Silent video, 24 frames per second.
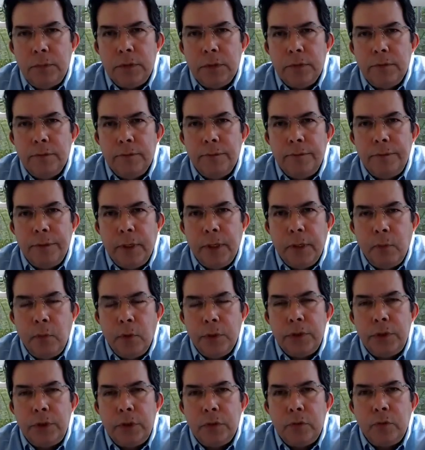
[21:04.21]
of
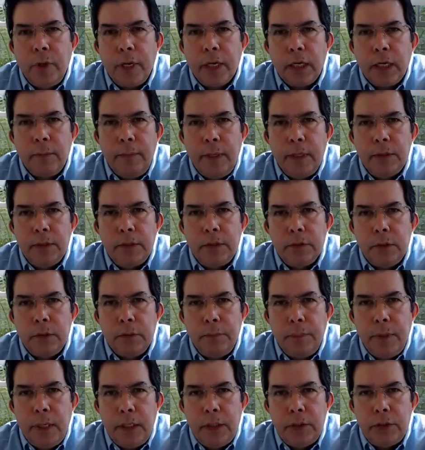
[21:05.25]
what you'd recommend to the
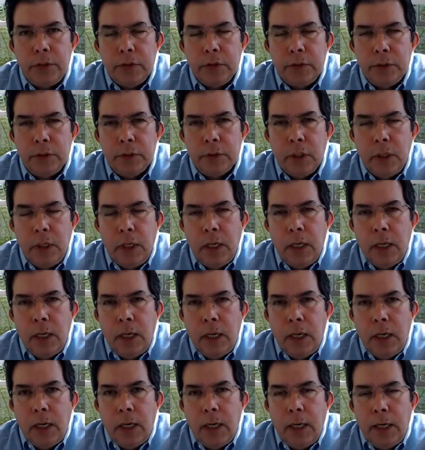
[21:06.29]
patient
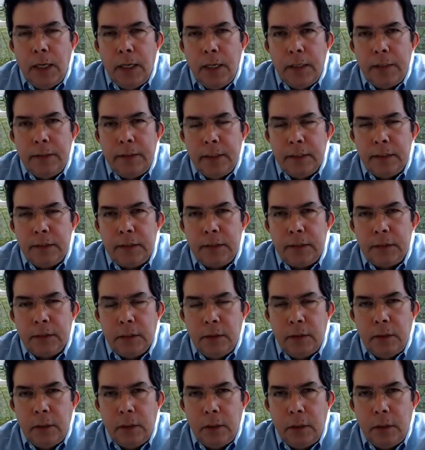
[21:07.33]

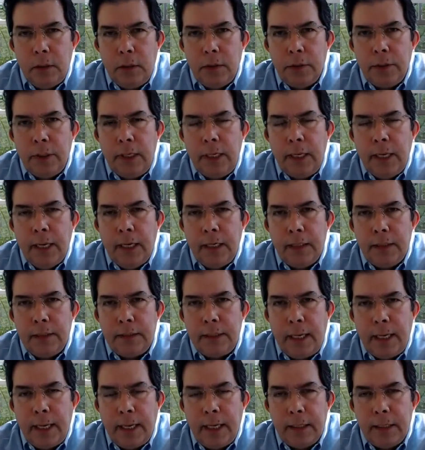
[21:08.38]
that's looking at a
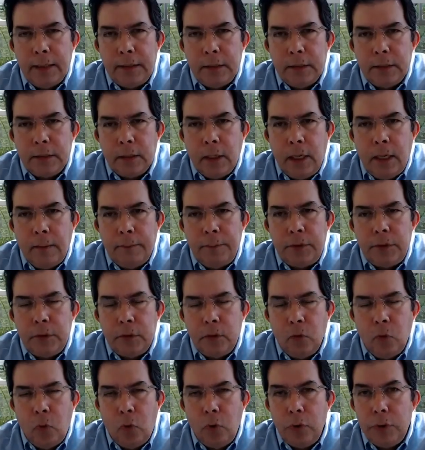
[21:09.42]
dialysis option
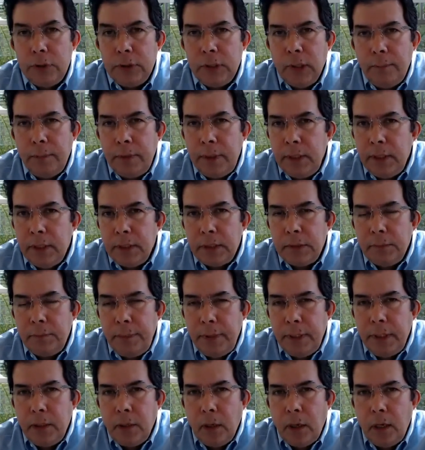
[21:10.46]
or somebody that's
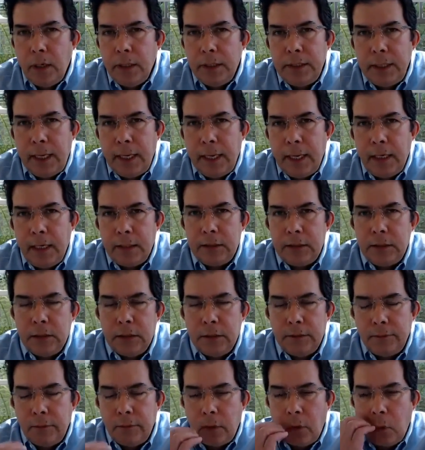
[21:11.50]
been on dialysis
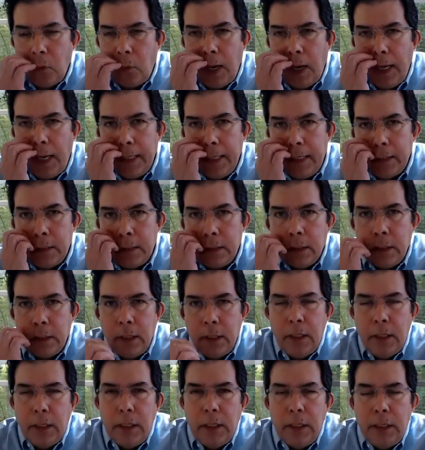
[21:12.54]
for a while
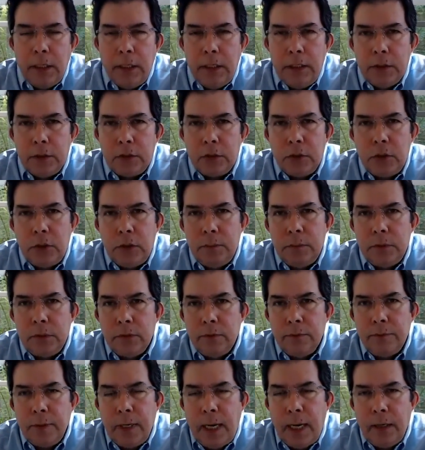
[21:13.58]
in terms
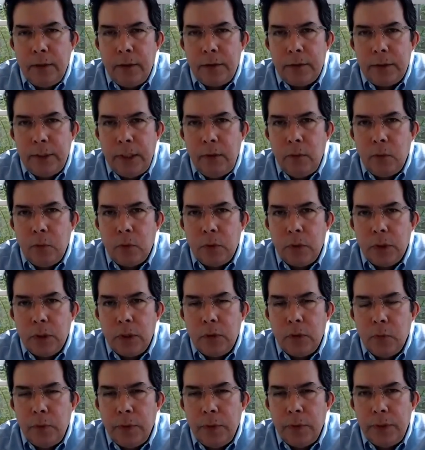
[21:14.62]
of how do they work
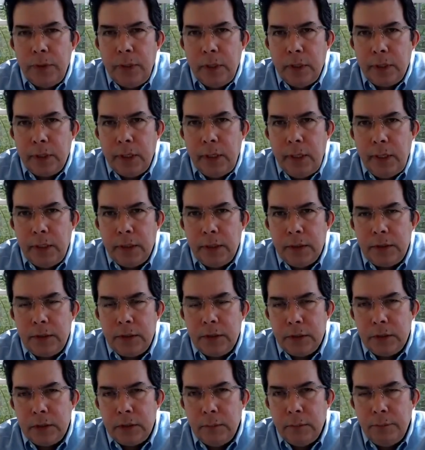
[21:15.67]
with their care
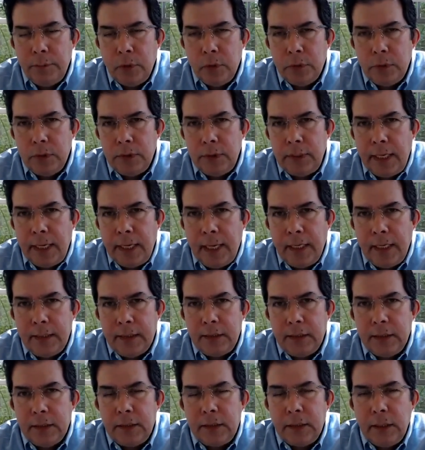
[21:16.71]
system, both the
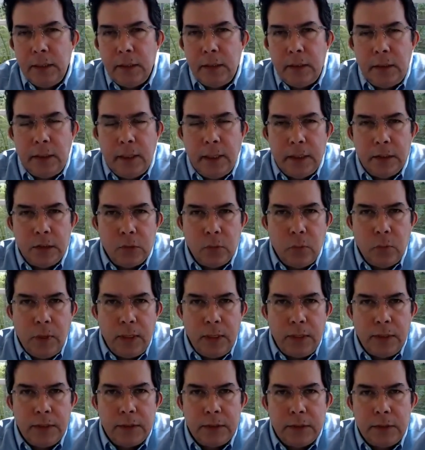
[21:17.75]
dialysis center as
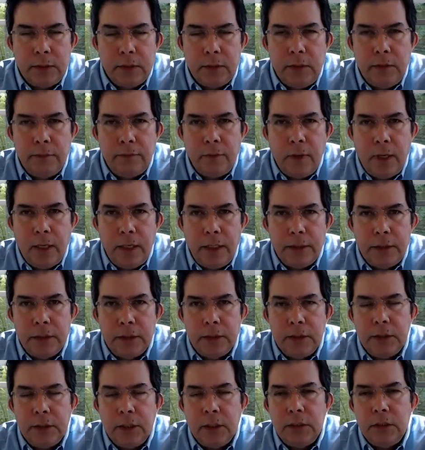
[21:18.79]
well as the
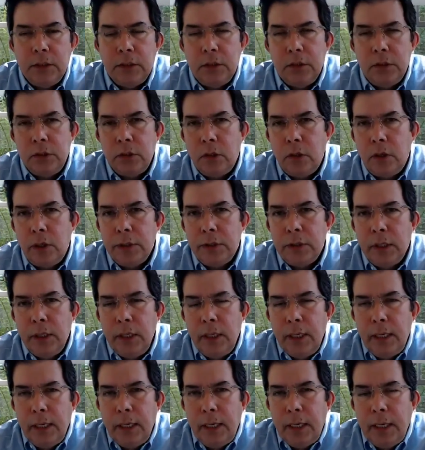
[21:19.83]
nephrologist that's in charge,
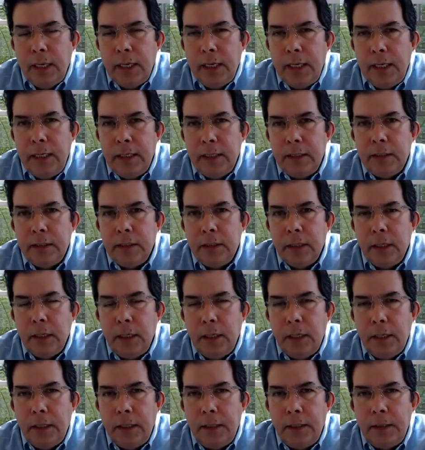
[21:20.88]
in
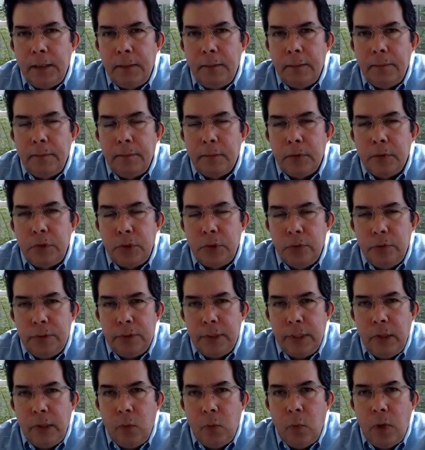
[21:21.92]

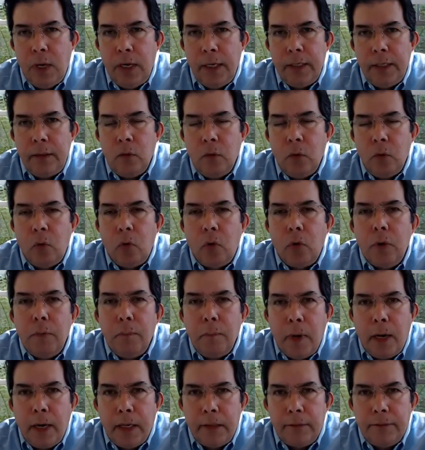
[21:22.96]
choosing one or
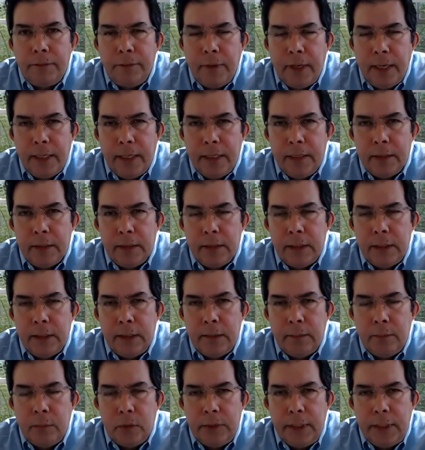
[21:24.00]
modifying the
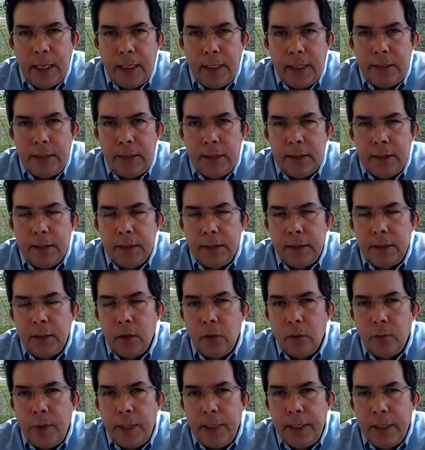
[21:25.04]
modality that they're
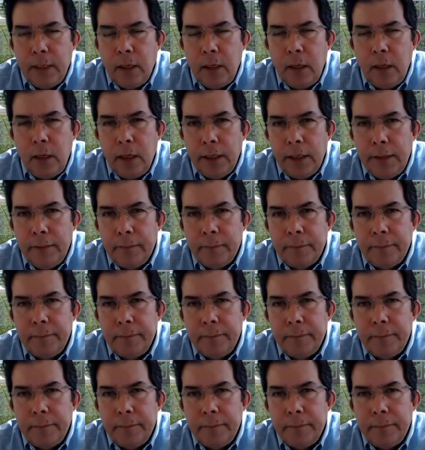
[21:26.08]
already on?